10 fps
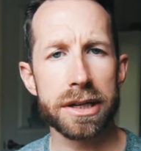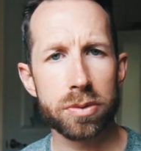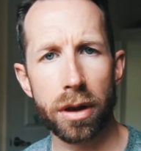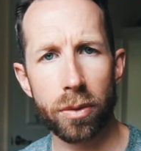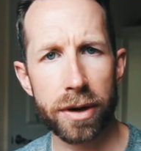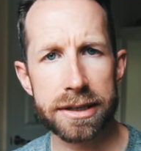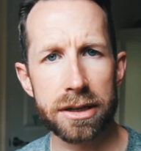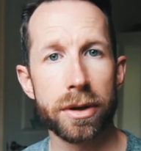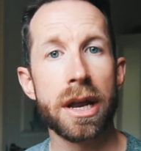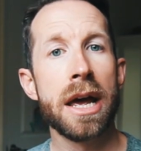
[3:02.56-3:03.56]
that's one of the ways
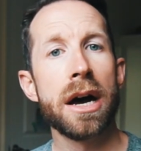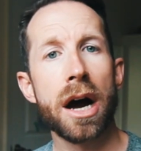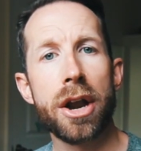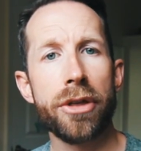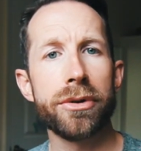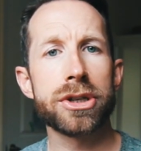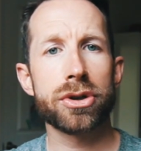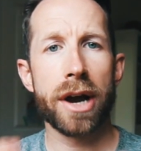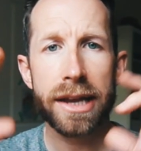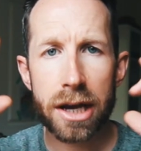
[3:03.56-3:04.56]
they do it. Another is
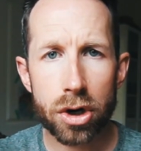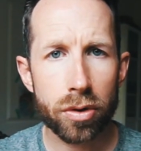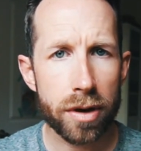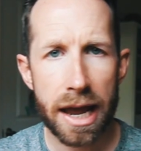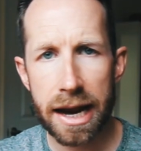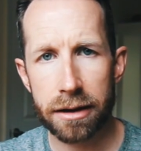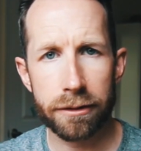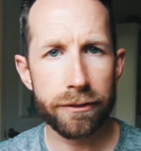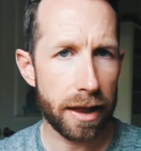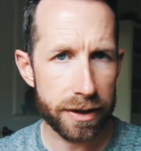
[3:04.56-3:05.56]
trying to get
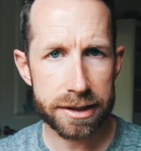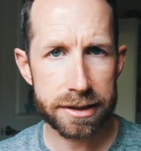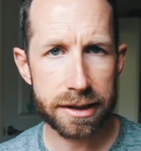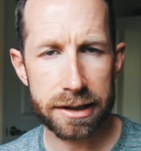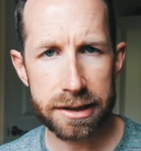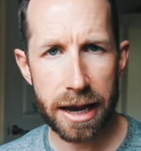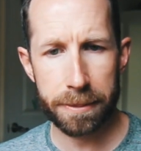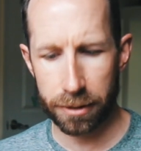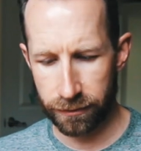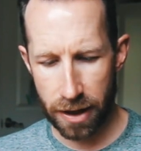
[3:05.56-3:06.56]
creative, and this is an
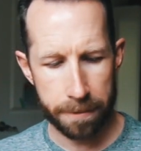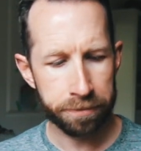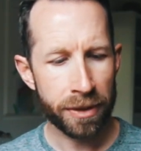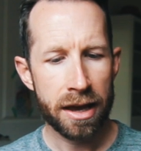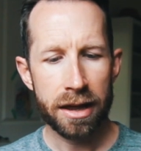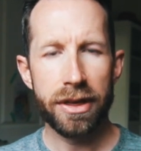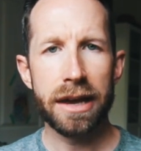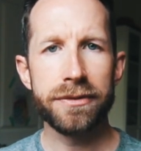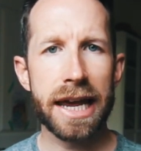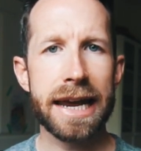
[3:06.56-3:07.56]
example of that.
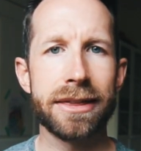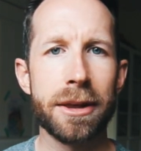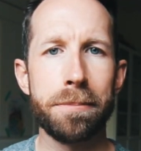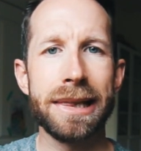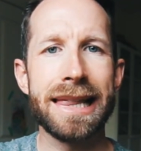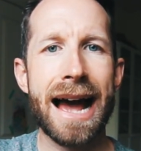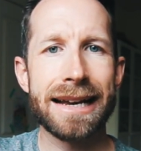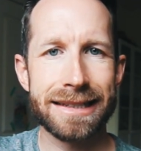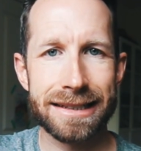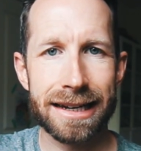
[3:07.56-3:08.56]
They've taken the
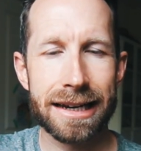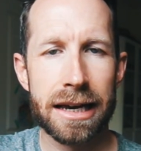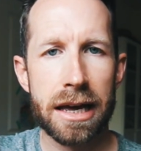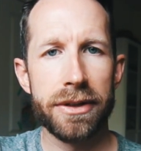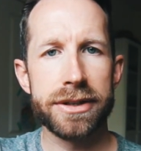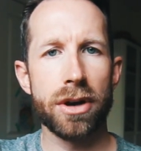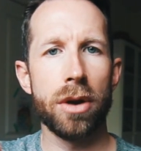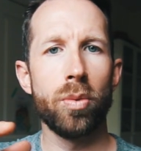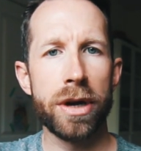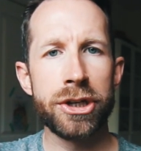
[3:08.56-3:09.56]
plastic that's
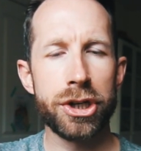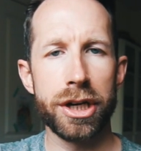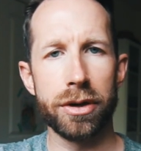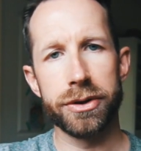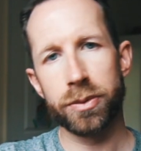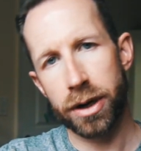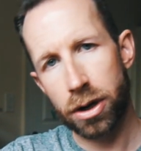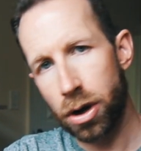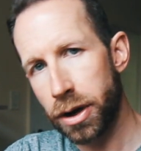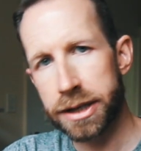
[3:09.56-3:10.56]
on windshields. When a
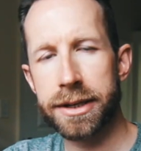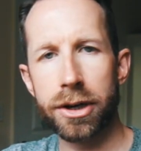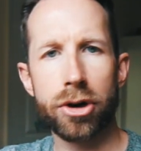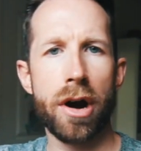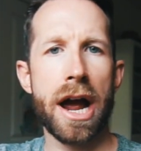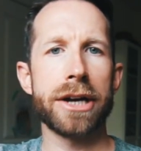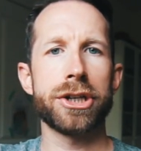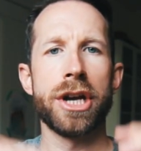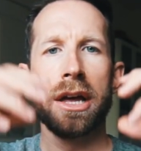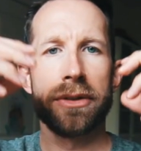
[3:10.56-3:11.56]
car gets in a
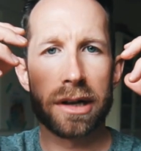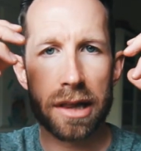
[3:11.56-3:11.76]
crash, the